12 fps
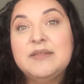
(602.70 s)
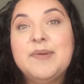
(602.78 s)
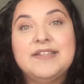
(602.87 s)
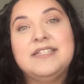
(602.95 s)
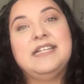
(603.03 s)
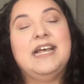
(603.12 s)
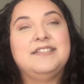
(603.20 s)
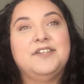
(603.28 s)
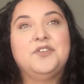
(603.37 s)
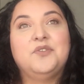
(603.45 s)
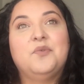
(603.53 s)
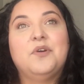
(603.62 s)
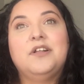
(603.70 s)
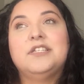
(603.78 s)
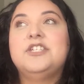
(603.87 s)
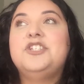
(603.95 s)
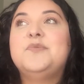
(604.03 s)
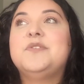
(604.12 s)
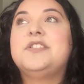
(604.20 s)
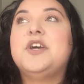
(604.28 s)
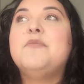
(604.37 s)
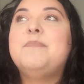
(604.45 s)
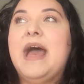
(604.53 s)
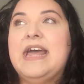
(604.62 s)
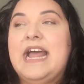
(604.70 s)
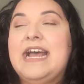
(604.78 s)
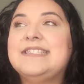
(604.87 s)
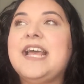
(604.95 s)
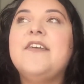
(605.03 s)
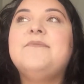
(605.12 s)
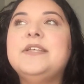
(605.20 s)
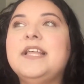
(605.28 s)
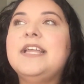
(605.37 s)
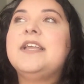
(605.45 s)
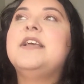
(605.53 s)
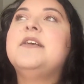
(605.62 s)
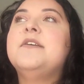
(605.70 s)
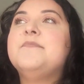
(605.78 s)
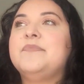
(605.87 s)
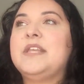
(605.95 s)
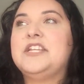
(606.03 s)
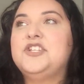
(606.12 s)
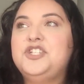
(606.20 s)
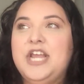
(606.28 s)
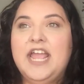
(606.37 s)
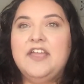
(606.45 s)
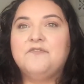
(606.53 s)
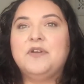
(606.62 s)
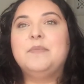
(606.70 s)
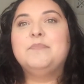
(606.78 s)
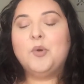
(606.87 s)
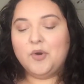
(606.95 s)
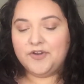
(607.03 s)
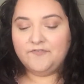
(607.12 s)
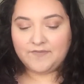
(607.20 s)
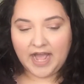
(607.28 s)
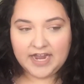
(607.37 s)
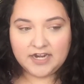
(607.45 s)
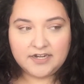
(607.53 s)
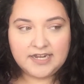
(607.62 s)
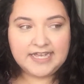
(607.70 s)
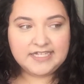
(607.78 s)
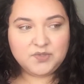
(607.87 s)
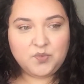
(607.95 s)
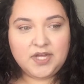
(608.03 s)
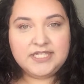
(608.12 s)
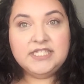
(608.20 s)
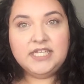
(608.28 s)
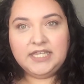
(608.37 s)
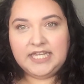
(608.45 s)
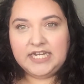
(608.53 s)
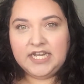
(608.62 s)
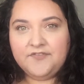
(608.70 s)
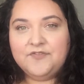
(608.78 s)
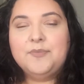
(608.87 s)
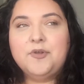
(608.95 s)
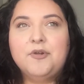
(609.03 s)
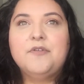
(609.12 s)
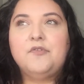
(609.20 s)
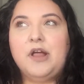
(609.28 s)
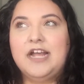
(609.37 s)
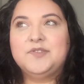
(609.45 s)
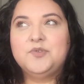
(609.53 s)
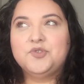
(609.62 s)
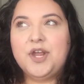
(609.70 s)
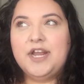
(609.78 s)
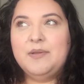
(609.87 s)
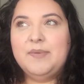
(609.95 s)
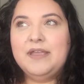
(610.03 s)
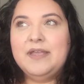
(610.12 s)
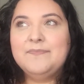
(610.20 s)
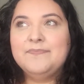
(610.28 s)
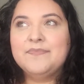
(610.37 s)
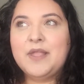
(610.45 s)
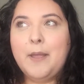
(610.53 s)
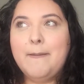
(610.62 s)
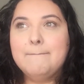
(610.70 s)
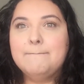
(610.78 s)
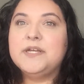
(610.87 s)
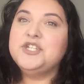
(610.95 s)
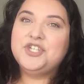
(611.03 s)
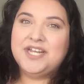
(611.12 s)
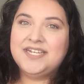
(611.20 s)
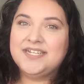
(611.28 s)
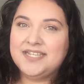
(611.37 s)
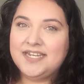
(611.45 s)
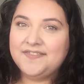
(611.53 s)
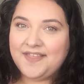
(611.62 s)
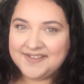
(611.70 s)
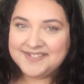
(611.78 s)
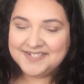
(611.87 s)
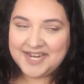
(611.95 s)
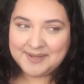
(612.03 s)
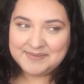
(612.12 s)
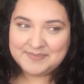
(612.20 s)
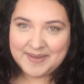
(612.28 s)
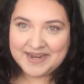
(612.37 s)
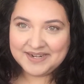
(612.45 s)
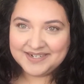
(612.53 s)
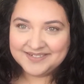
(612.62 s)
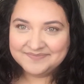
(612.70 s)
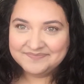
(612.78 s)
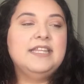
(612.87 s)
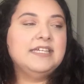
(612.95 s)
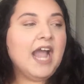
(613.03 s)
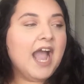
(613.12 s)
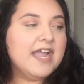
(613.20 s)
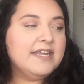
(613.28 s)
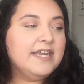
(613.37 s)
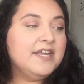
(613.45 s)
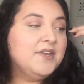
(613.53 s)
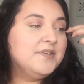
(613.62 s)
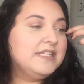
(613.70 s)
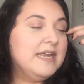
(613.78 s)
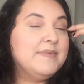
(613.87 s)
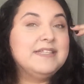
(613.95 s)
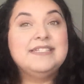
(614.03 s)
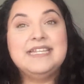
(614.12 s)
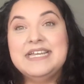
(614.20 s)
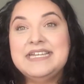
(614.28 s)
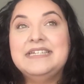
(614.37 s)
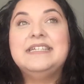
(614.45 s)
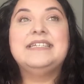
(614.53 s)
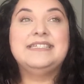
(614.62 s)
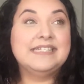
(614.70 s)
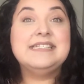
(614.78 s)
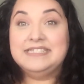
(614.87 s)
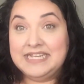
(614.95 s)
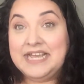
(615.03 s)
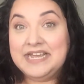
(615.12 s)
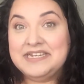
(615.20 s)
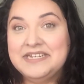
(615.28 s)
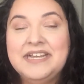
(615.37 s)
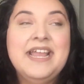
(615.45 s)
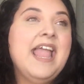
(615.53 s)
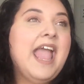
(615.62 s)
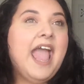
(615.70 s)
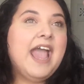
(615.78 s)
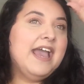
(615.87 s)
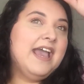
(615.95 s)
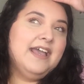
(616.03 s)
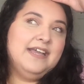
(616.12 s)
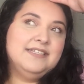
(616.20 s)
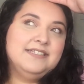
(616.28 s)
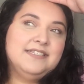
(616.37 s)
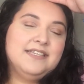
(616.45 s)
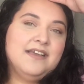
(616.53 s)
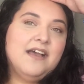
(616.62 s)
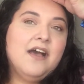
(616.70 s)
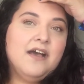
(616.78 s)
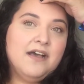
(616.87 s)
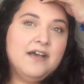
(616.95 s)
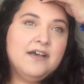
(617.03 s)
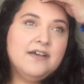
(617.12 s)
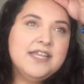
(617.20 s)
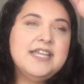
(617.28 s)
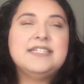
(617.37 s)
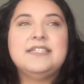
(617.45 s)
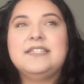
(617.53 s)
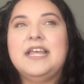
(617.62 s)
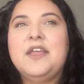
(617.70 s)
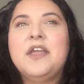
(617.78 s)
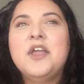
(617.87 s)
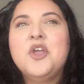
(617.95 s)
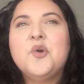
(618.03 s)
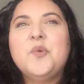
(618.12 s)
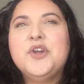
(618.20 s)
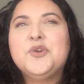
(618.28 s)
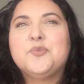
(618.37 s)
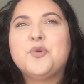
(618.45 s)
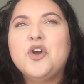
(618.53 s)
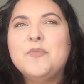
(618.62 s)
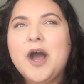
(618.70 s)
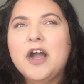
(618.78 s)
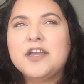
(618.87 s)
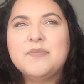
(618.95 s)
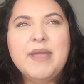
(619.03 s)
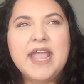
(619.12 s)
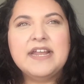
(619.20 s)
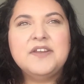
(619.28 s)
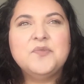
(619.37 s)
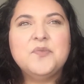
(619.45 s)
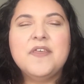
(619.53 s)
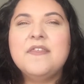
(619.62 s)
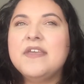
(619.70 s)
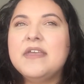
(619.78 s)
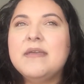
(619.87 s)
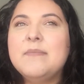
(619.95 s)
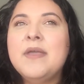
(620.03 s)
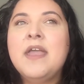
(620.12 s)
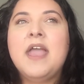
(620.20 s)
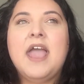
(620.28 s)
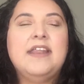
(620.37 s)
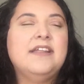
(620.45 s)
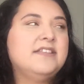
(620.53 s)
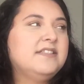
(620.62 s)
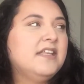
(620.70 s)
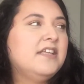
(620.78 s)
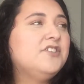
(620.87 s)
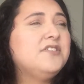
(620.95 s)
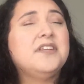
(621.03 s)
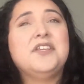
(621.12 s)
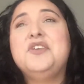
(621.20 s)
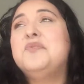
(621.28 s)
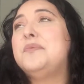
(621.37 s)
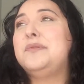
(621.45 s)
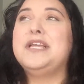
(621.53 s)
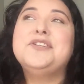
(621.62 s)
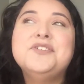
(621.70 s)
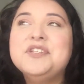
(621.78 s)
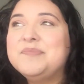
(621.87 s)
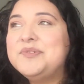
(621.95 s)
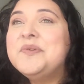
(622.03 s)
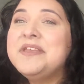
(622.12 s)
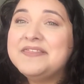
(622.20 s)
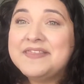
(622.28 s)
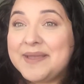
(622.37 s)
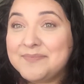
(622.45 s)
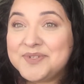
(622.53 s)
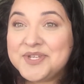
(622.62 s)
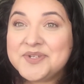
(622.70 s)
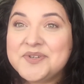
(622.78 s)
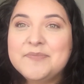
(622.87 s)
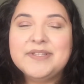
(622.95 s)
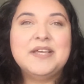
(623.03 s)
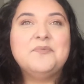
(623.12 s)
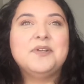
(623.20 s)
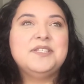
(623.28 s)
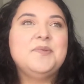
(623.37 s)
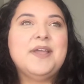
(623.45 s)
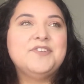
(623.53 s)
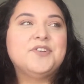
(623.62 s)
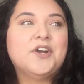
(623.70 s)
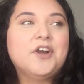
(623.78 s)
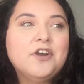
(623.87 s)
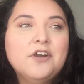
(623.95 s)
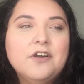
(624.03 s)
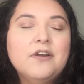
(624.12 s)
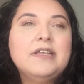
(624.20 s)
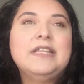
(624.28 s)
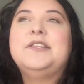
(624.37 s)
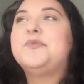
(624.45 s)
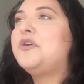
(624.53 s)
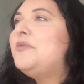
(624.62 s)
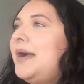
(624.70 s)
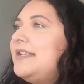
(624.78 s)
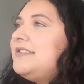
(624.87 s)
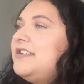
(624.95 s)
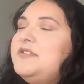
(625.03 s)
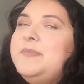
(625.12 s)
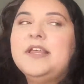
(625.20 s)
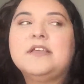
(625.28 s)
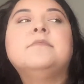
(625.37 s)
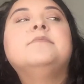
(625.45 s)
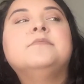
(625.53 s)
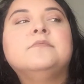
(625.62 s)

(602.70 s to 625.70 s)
the best assassin in the world. She was so badass. I feel like Shay from Born of Fire is what Selena from Throne of Glass was trying to be, but Shay does it 1,000 times better. the guy in it, his name is Sin, and he has this like weird robot companion with him, and it's just a cute relationship between them two. But then once you enter her, and then the robot starts to be like,